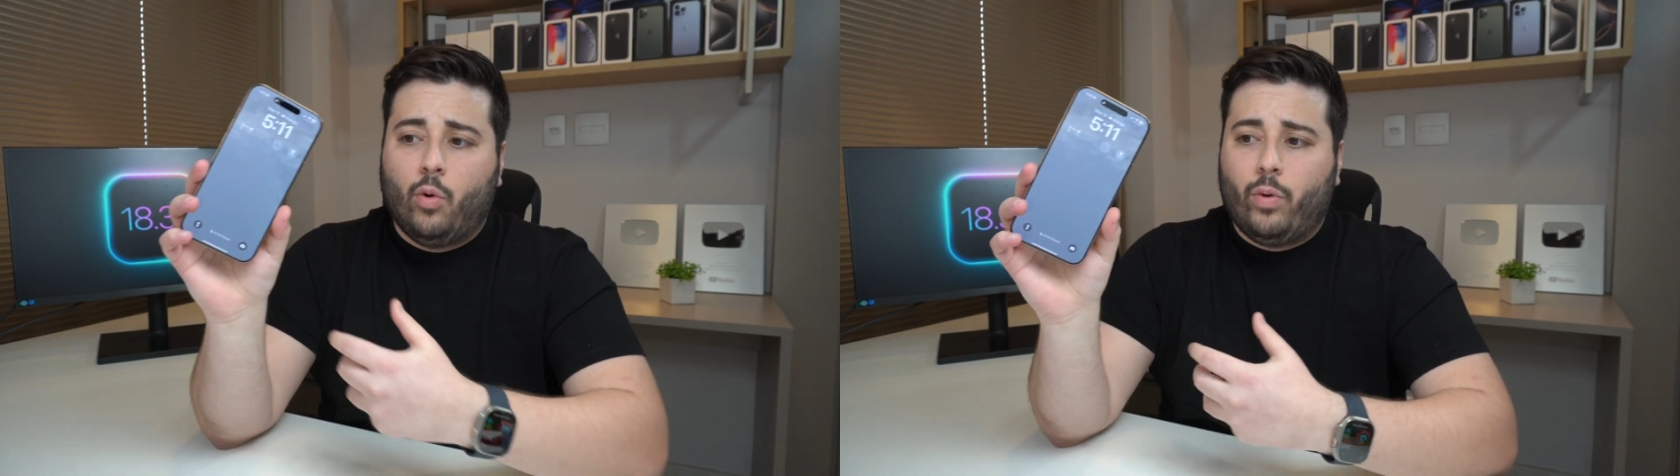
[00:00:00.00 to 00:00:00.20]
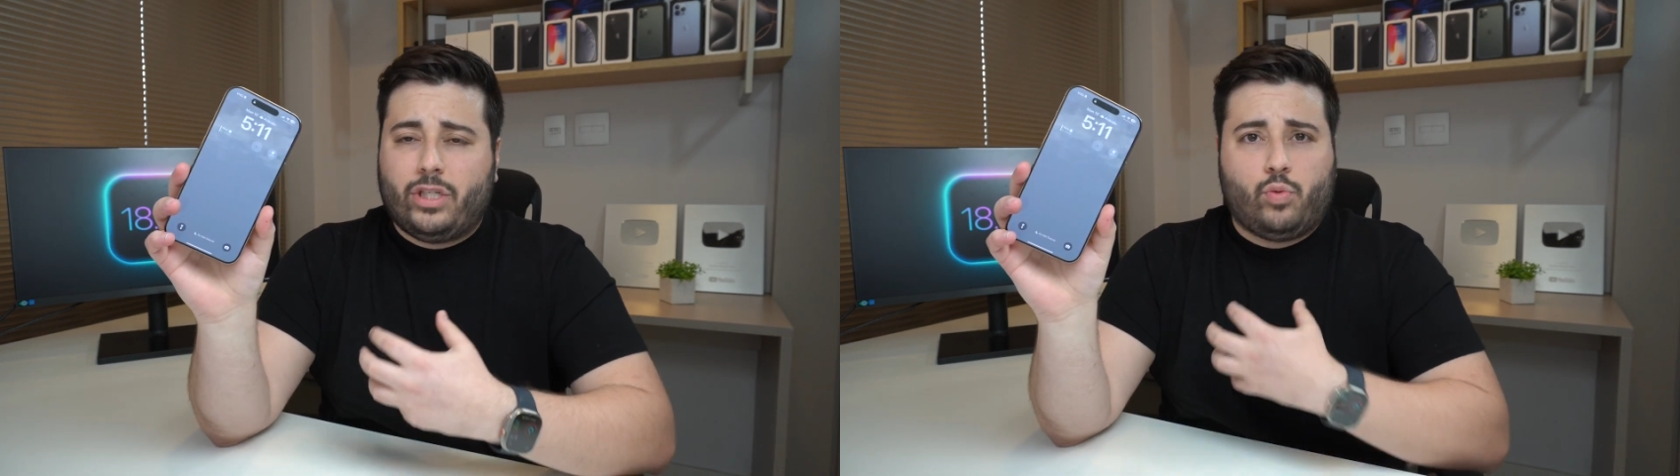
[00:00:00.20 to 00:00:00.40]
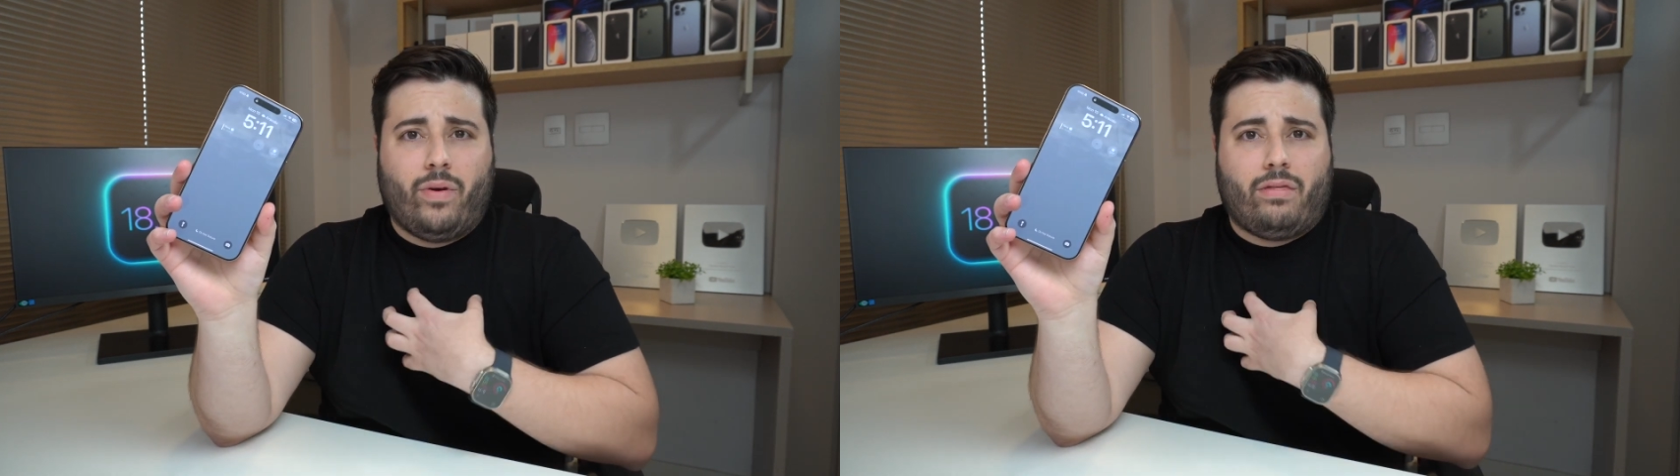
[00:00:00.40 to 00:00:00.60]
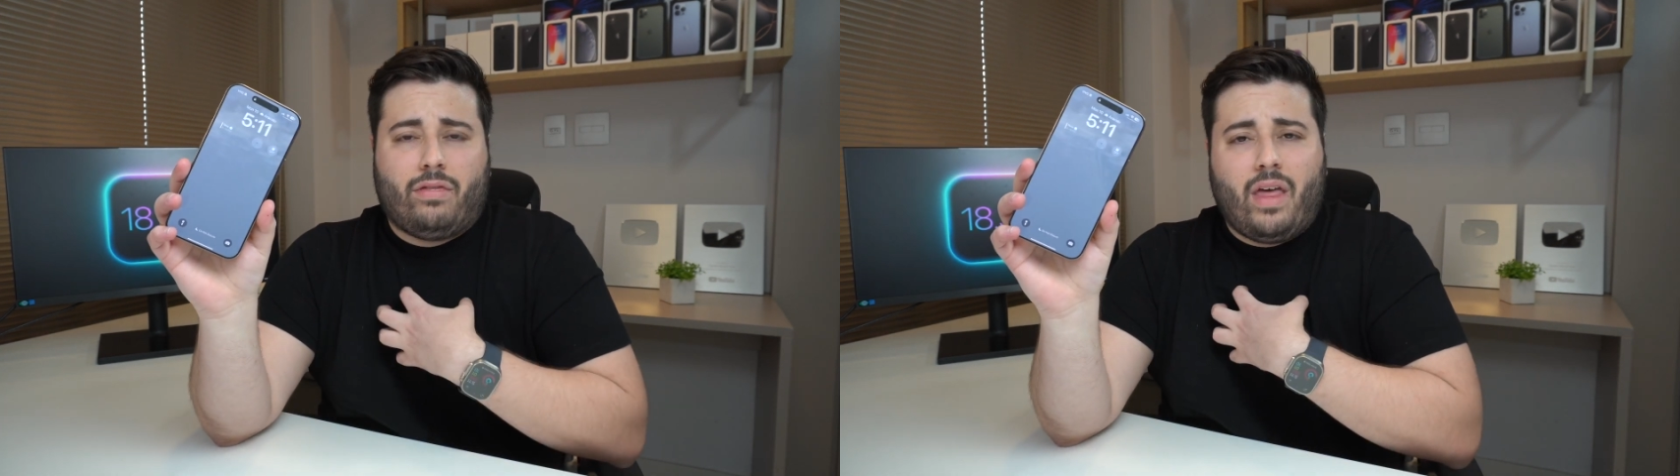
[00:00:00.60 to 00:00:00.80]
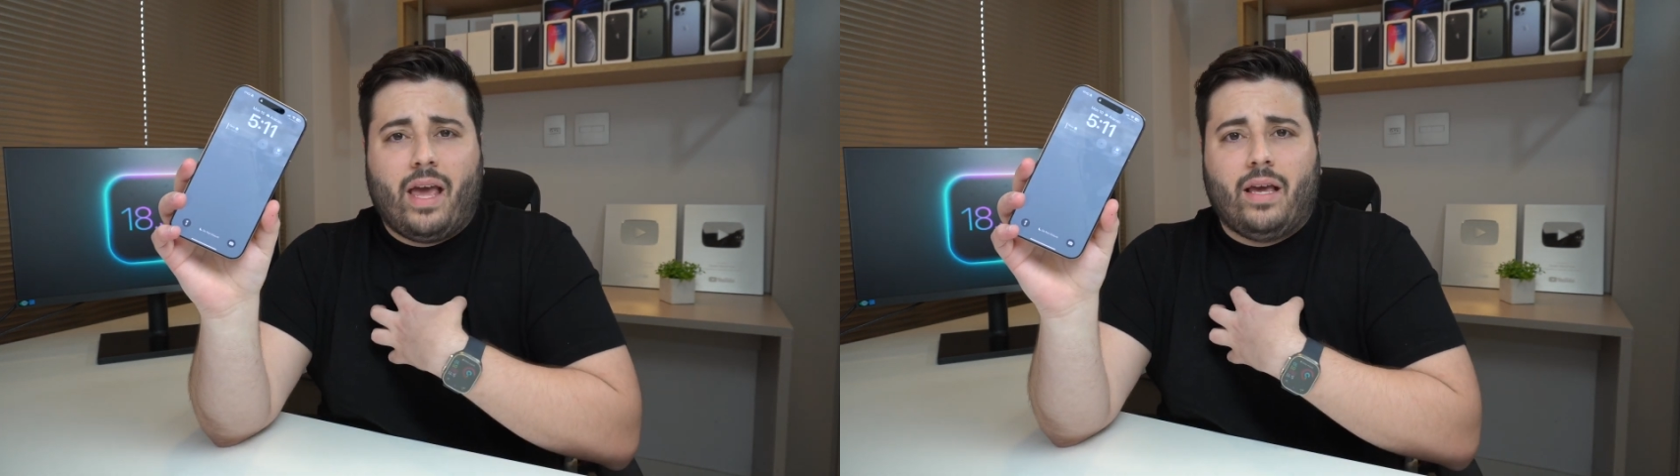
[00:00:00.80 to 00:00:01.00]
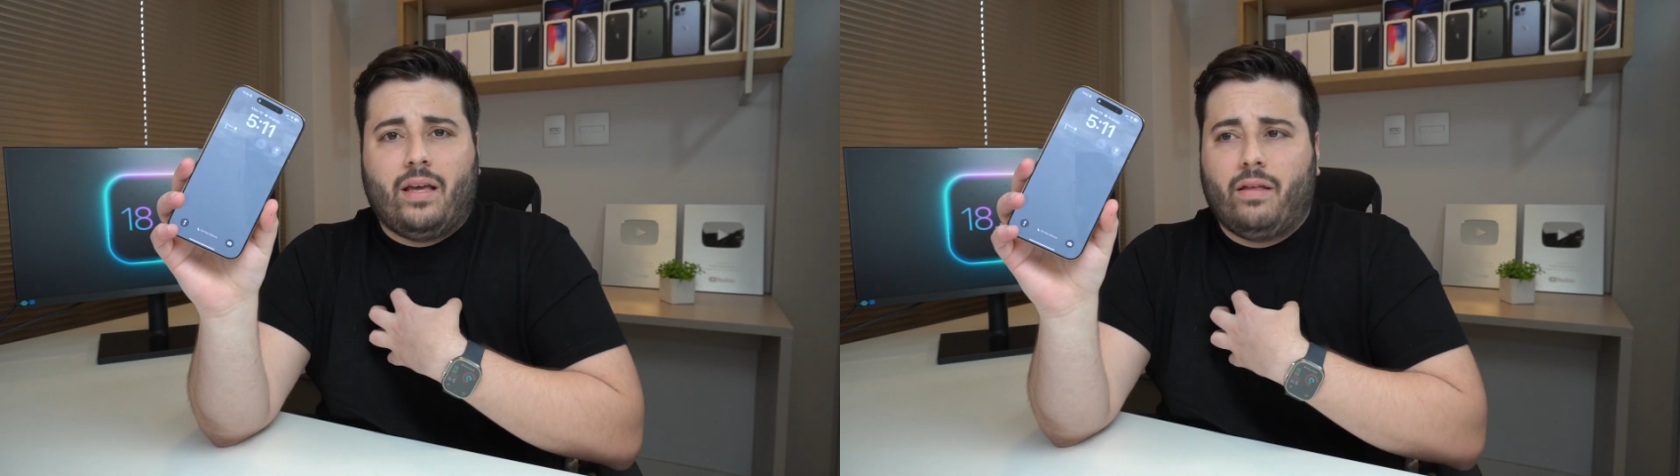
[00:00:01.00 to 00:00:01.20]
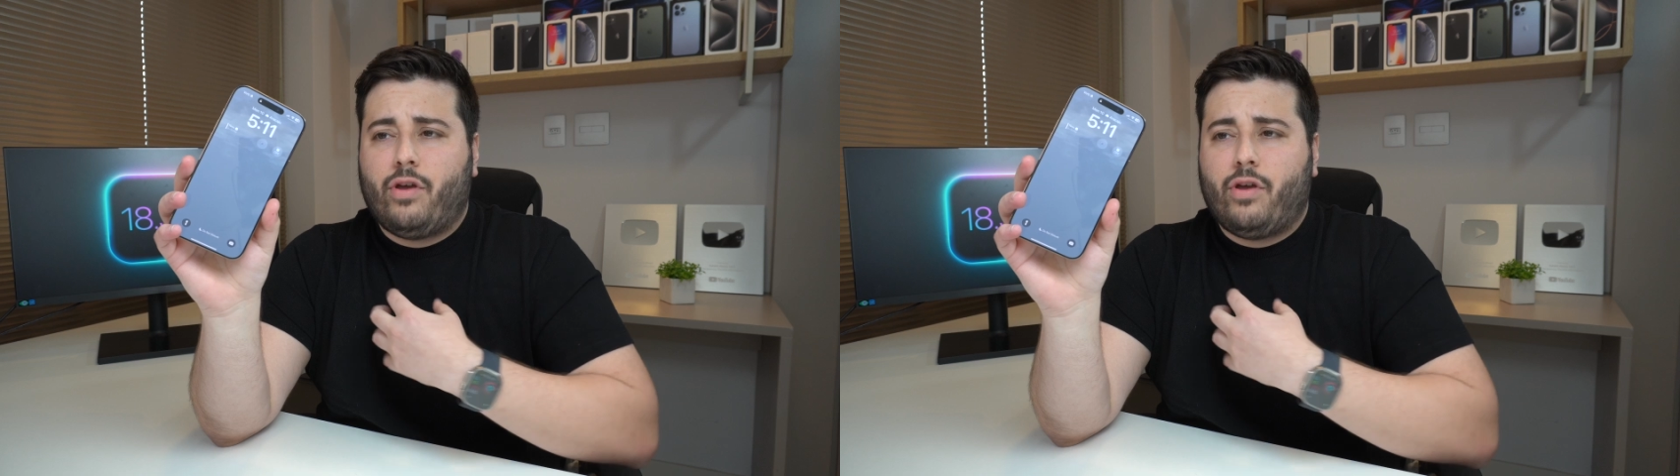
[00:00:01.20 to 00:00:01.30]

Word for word: which we think